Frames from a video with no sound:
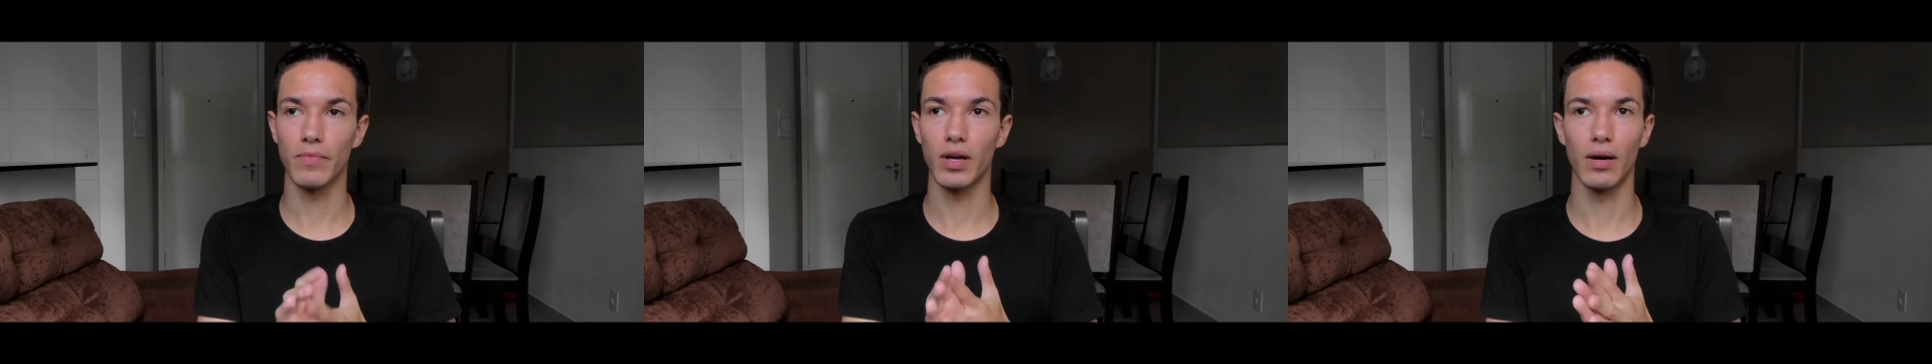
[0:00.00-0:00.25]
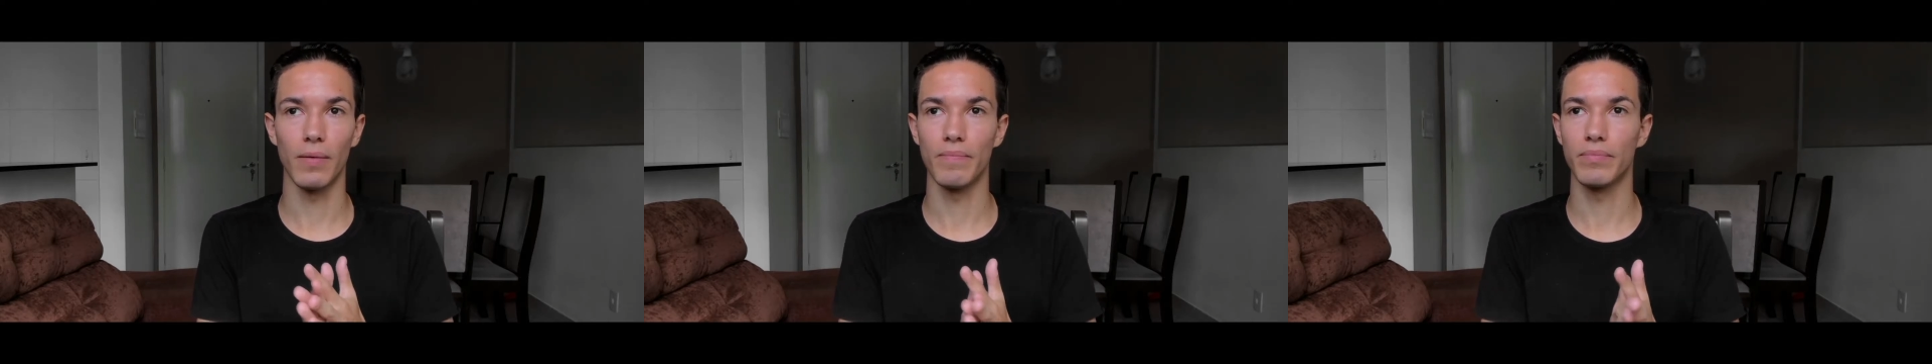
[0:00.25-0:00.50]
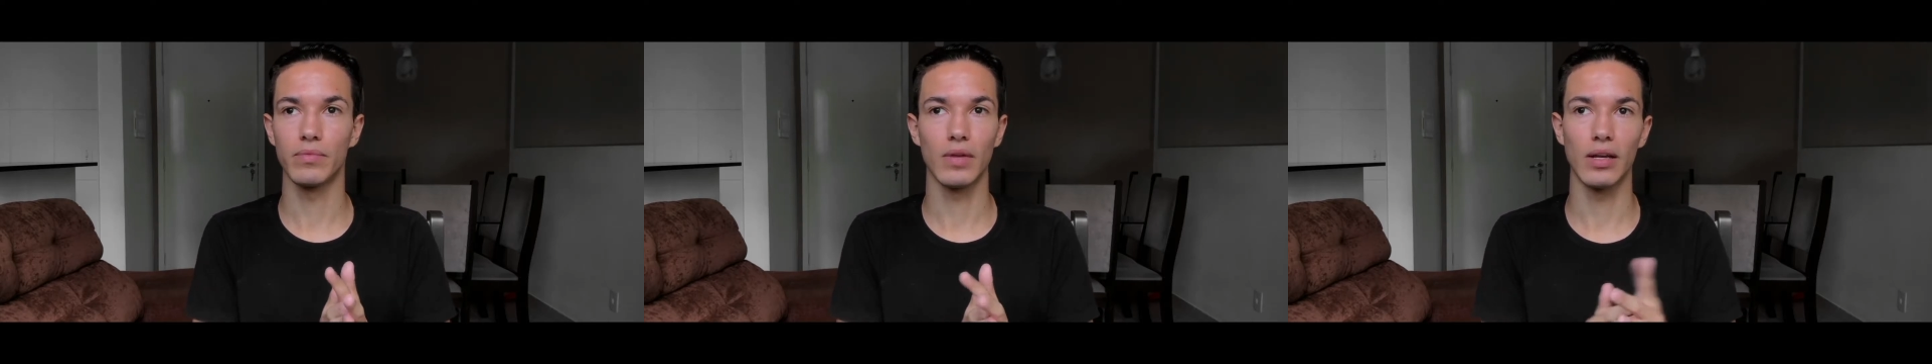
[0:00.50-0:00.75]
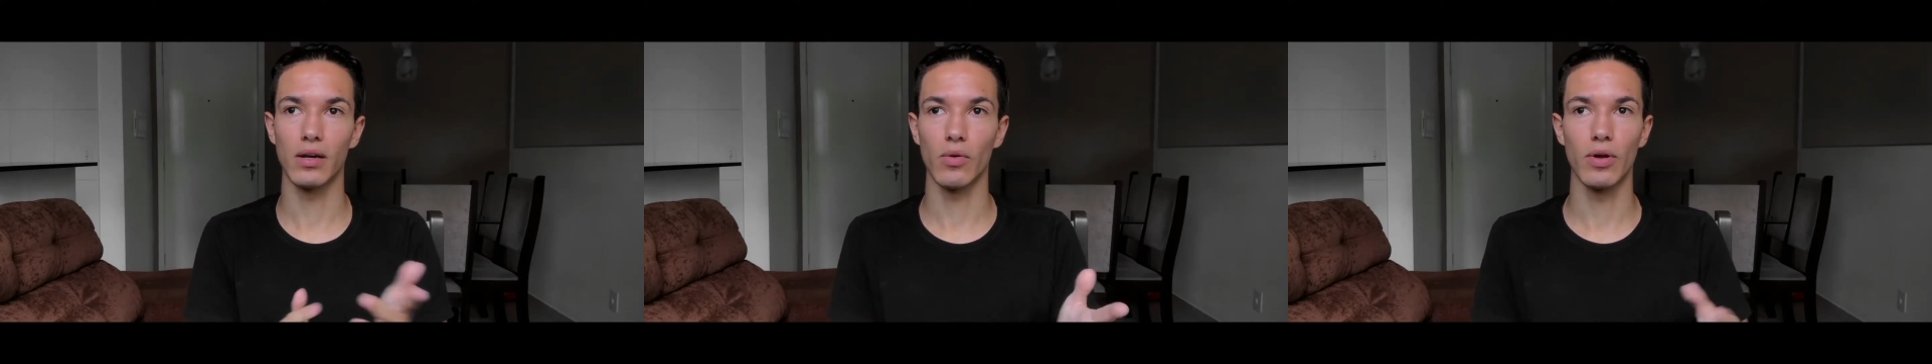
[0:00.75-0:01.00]
I
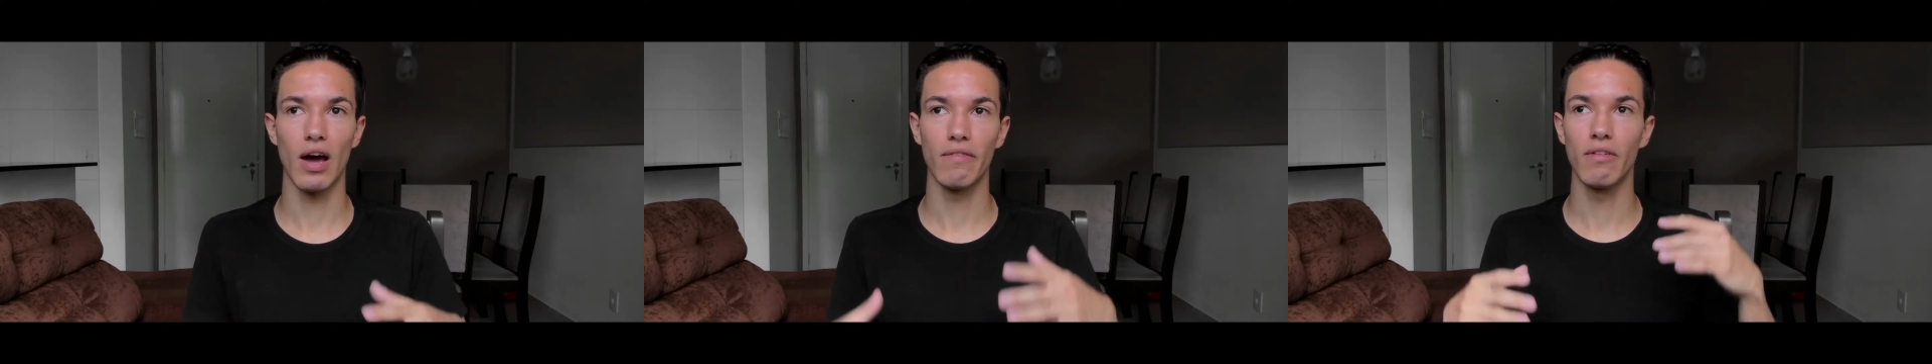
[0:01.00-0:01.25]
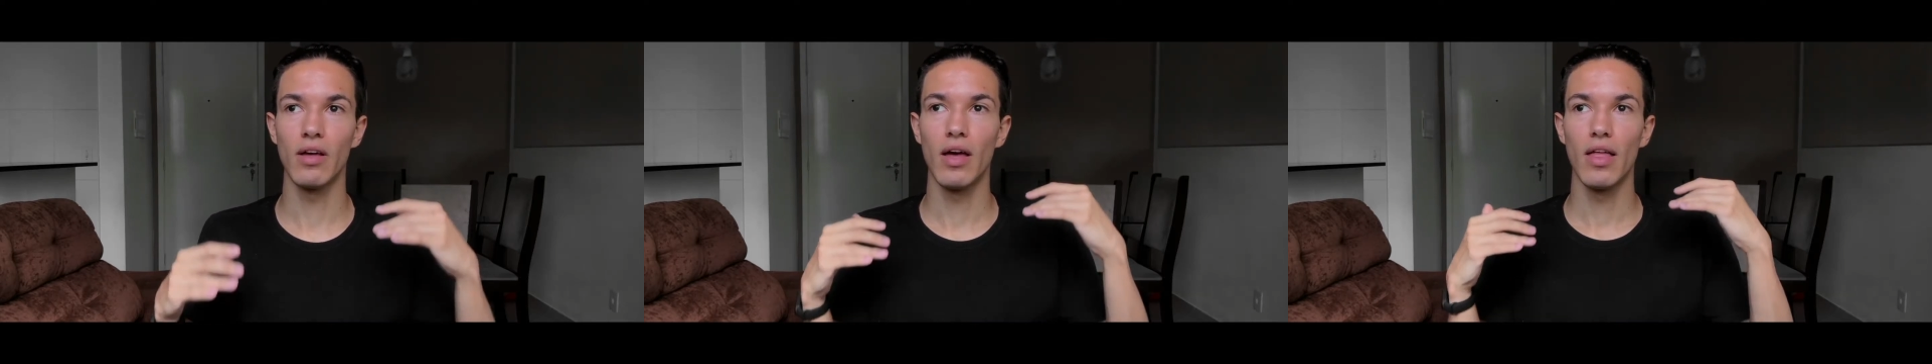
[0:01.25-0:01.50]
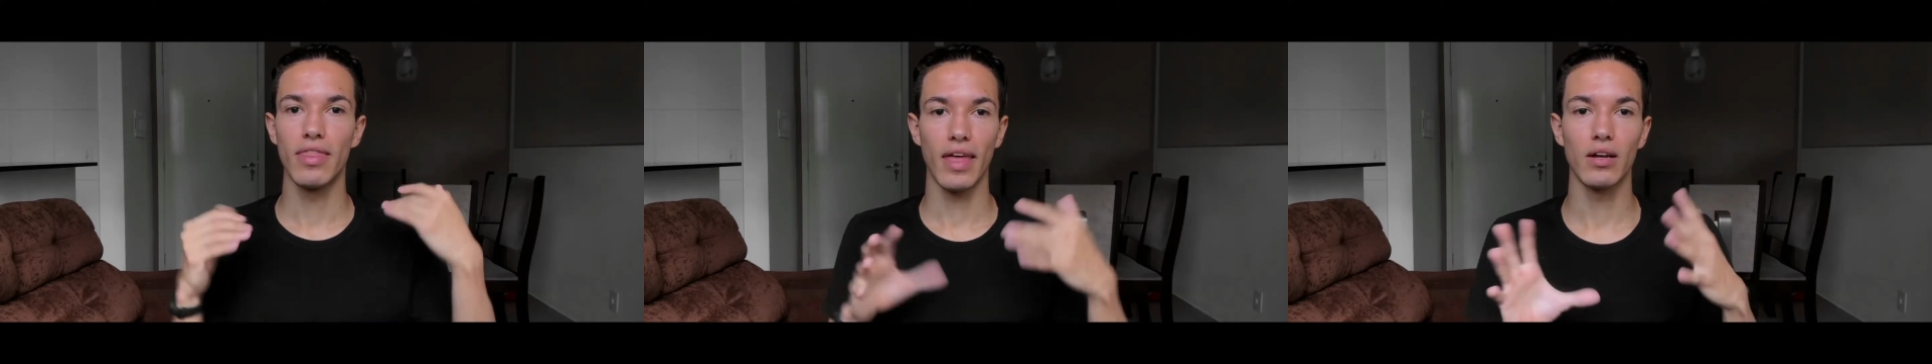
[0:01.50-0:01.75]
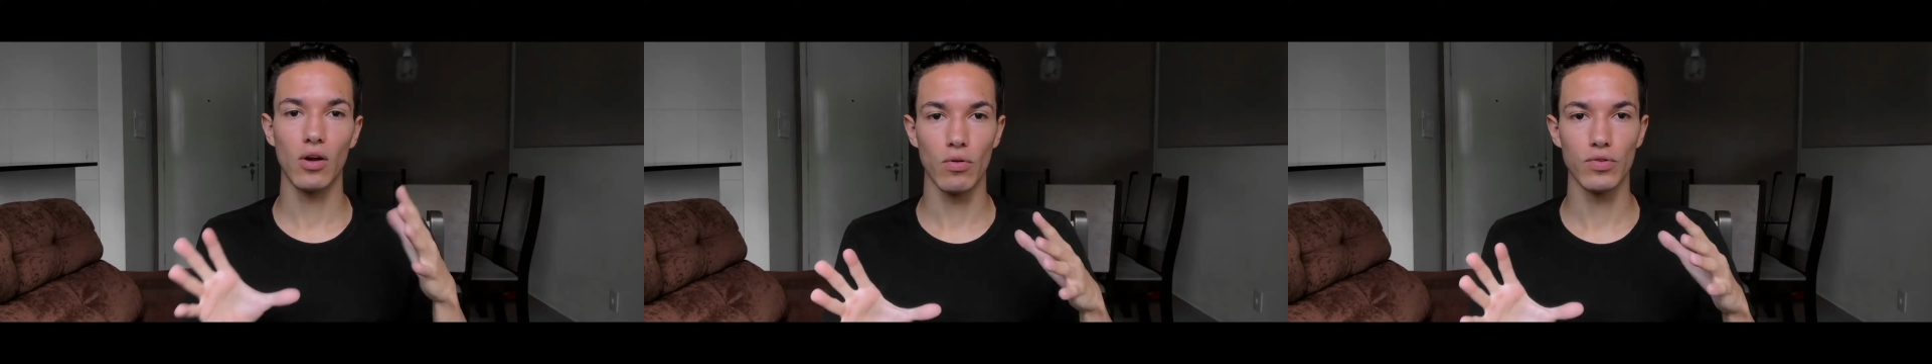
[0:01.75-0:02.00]
don't know, you have
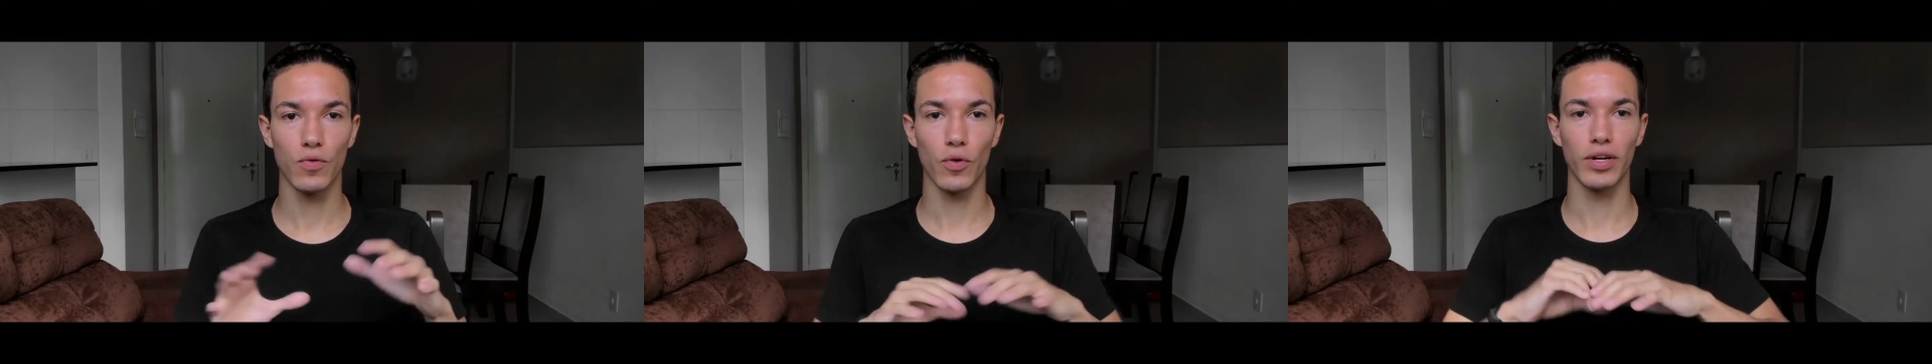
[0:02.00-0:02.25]
10 goals for